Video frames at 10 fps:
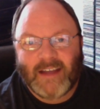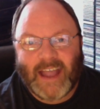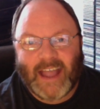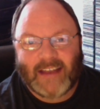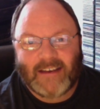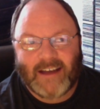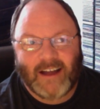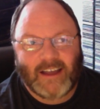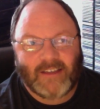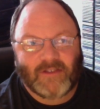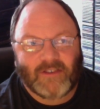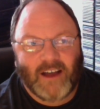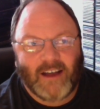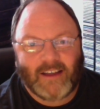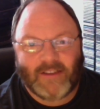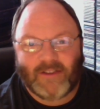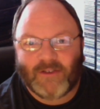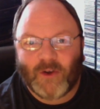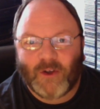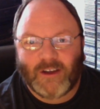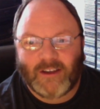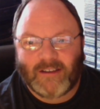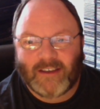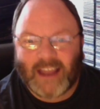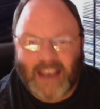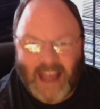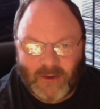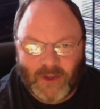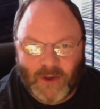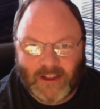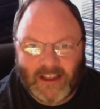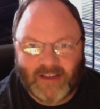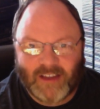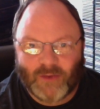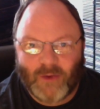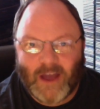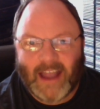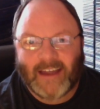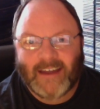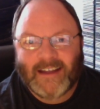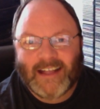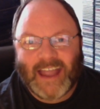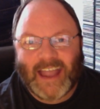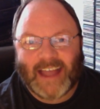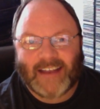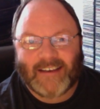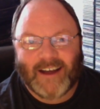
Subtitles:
It's so good to connect with you at least this way. And